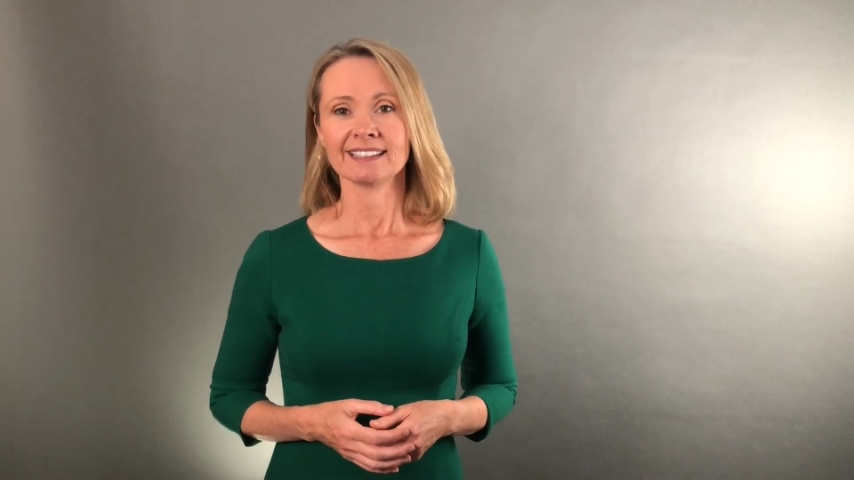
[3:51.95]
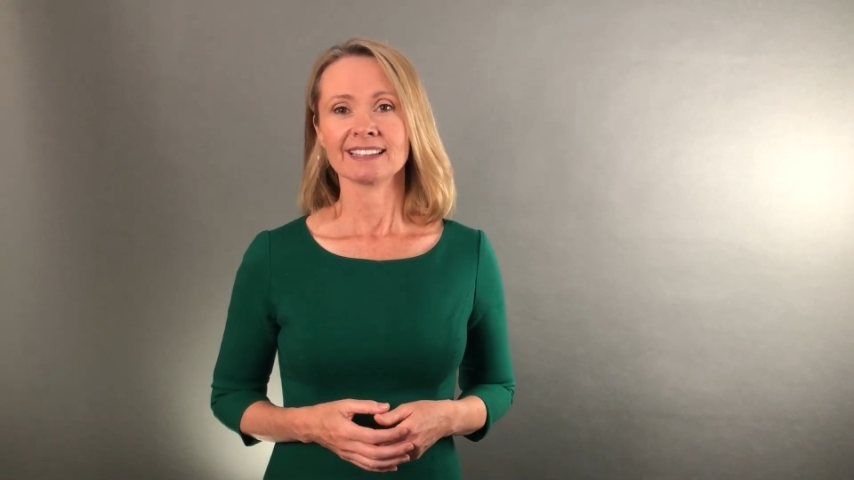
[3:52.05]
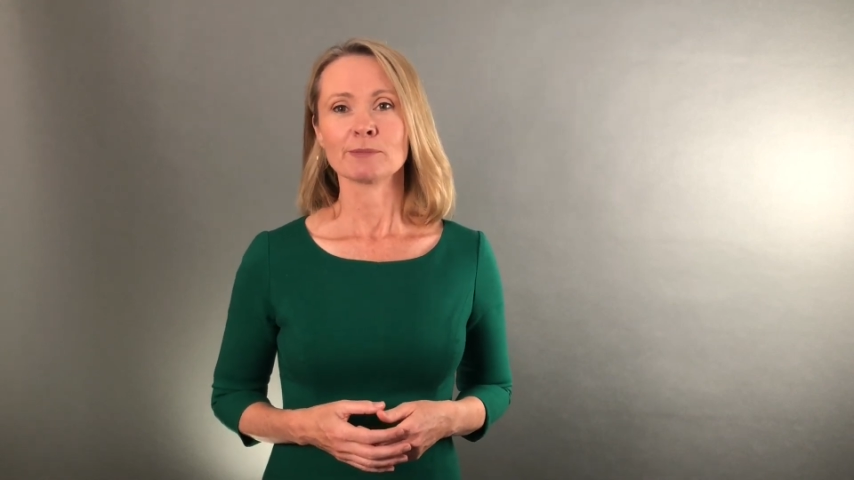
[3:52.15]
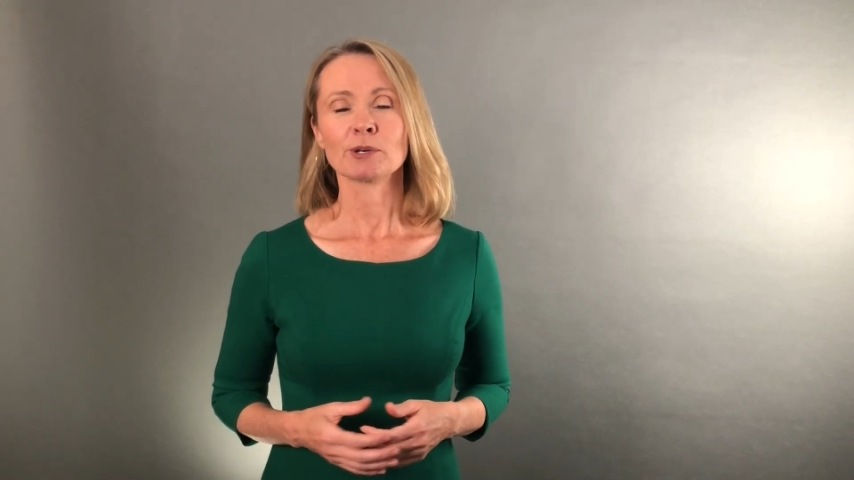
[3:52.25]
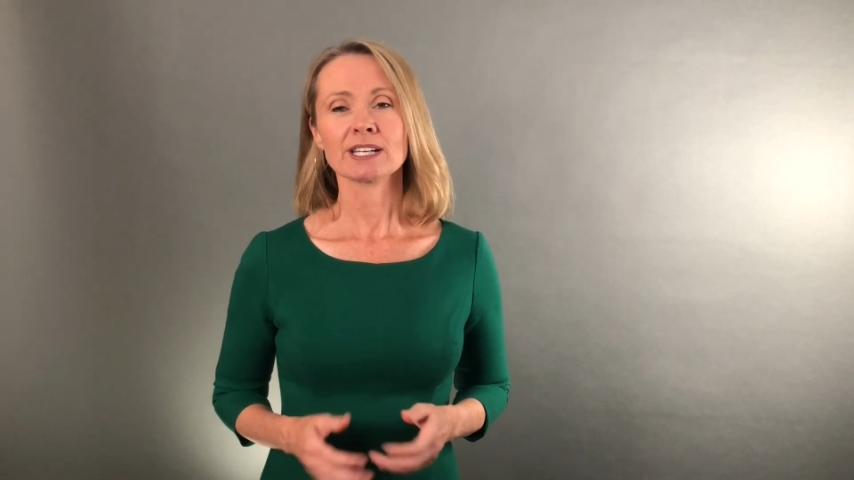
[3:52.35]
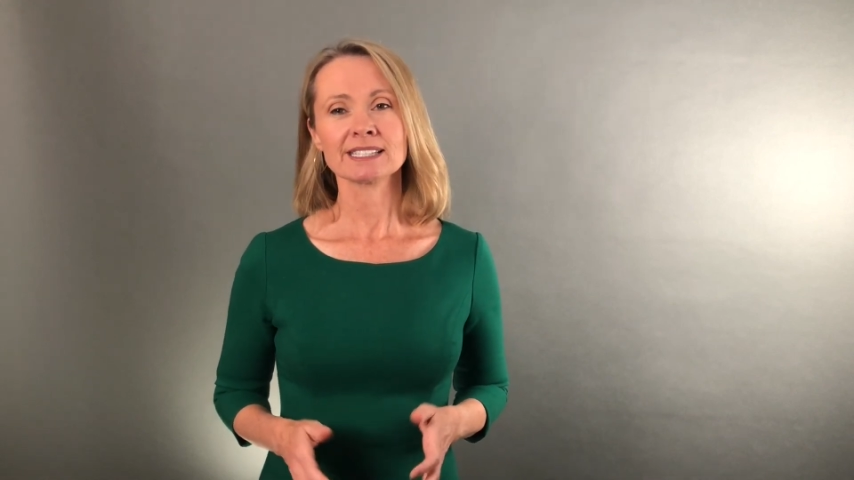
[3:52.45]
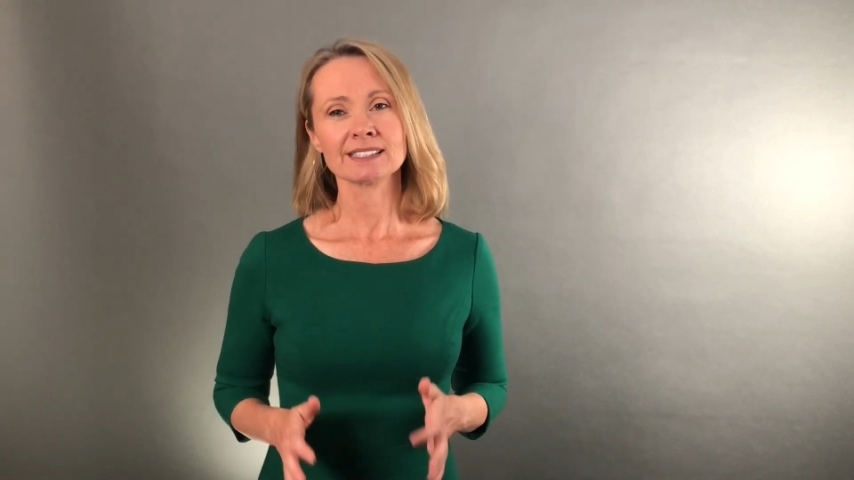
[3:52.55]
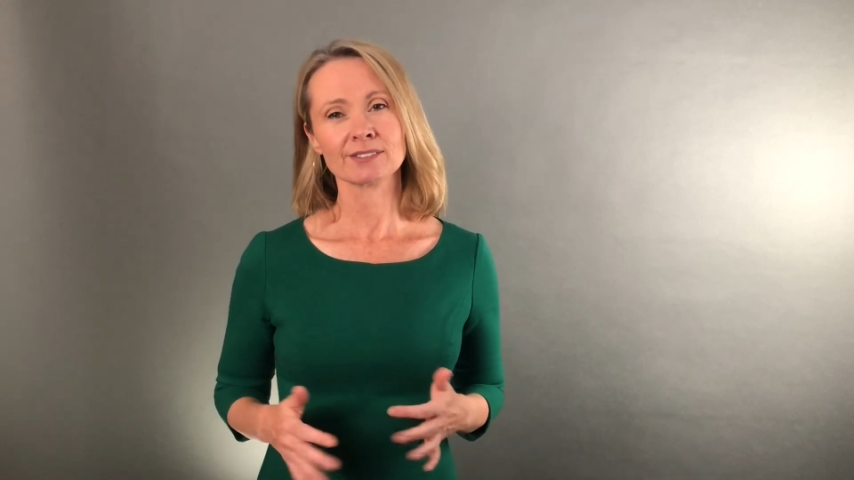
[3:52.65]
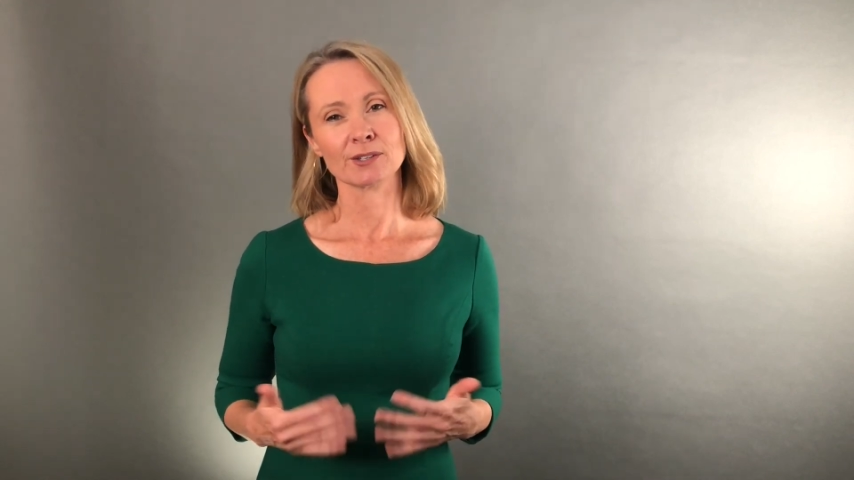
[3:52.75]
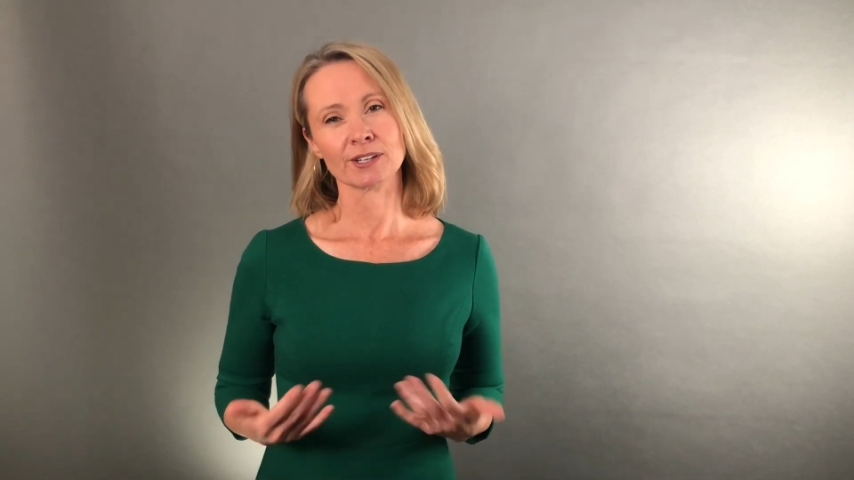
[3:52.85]
The process
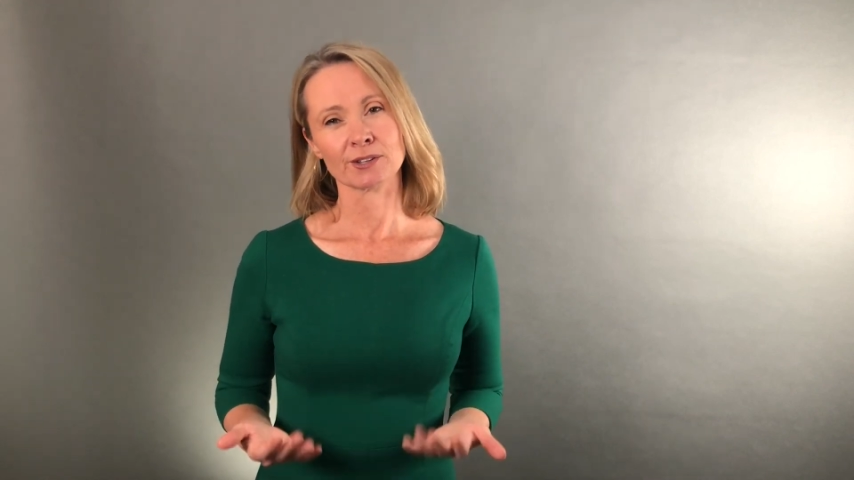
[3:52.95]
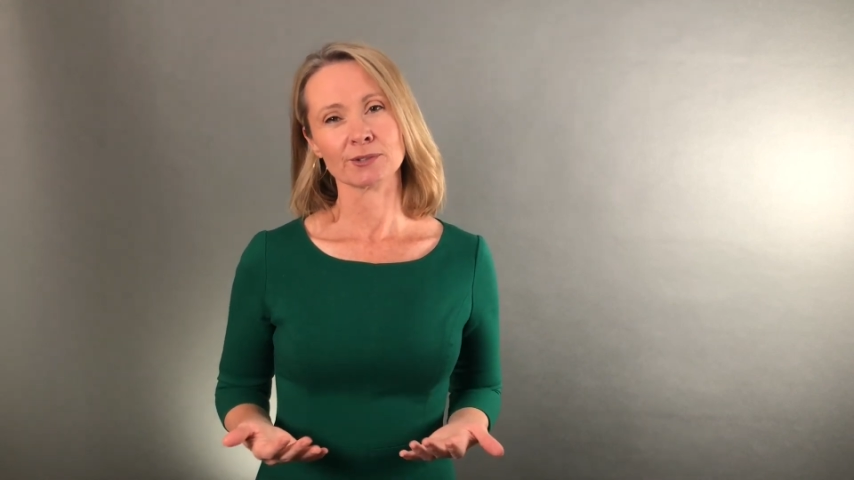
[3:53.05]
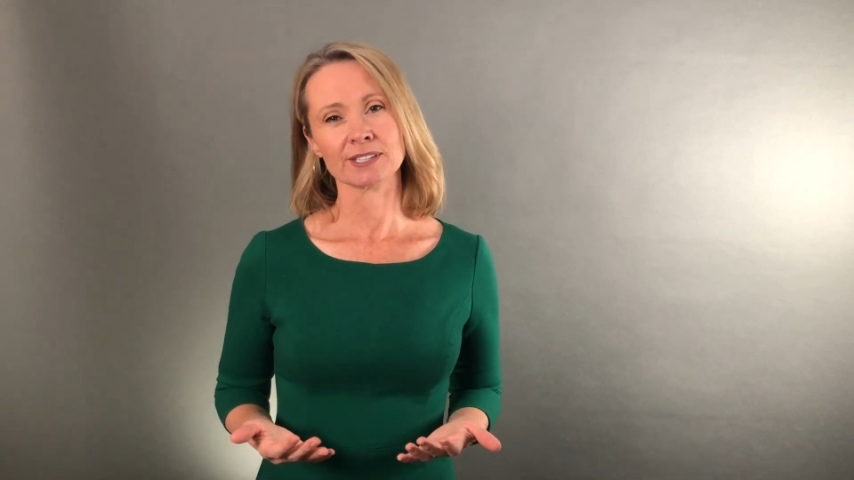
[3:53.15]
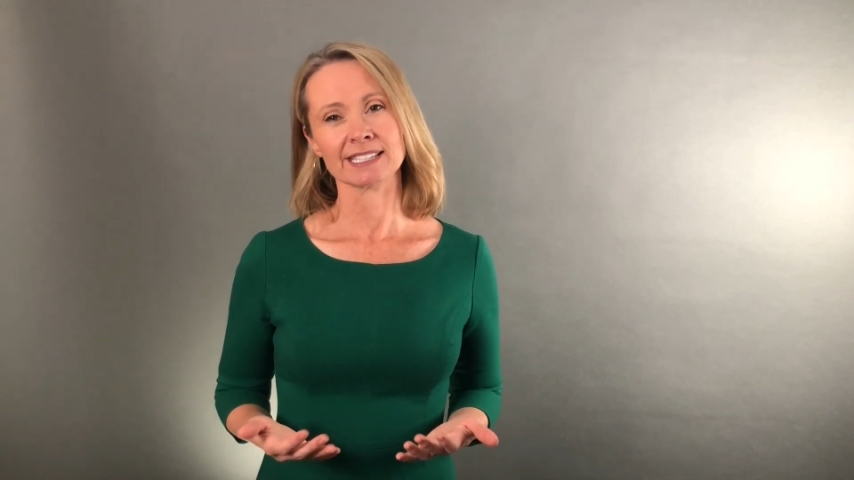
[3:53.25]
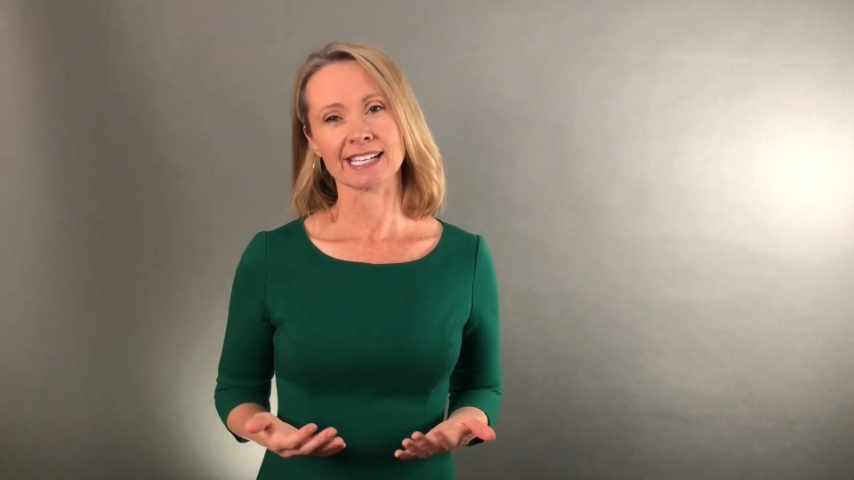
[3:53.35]
of going through this